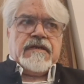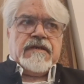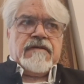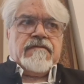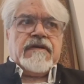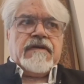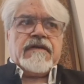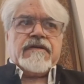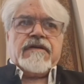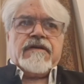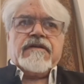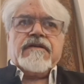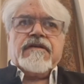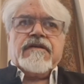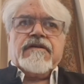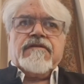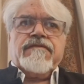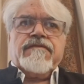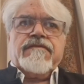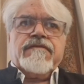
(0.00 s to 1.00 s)
We are
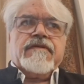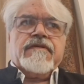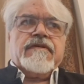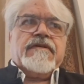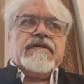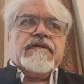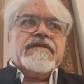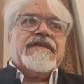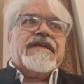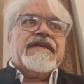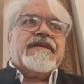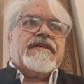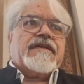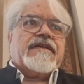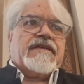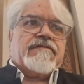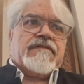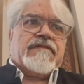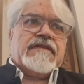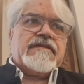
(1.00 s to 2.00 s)
talking of gender
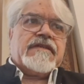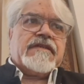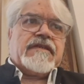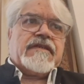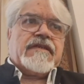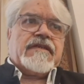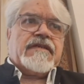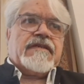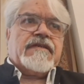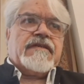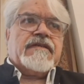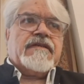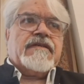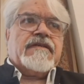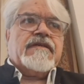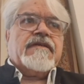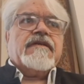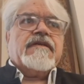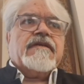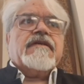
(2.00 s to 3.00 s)
equality,
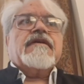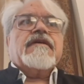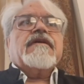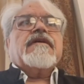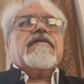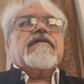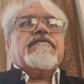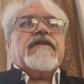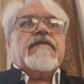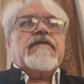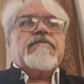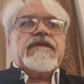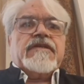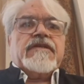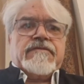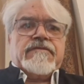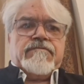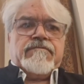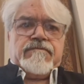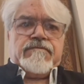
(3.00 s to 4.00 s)

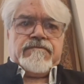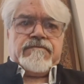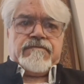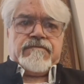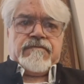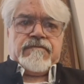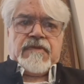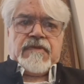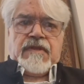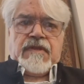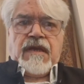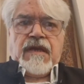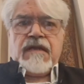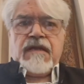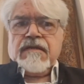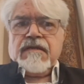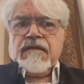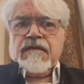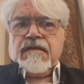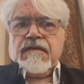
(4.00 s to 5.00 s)
feminism,
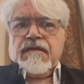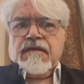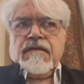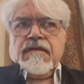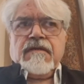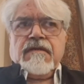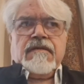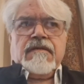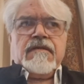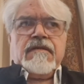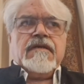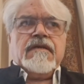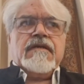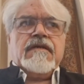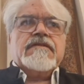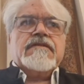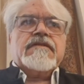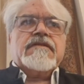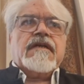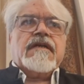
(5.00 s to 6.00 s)
and the
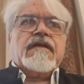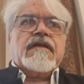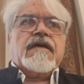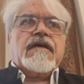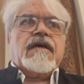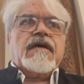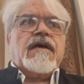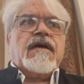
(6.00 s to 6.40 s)
girls are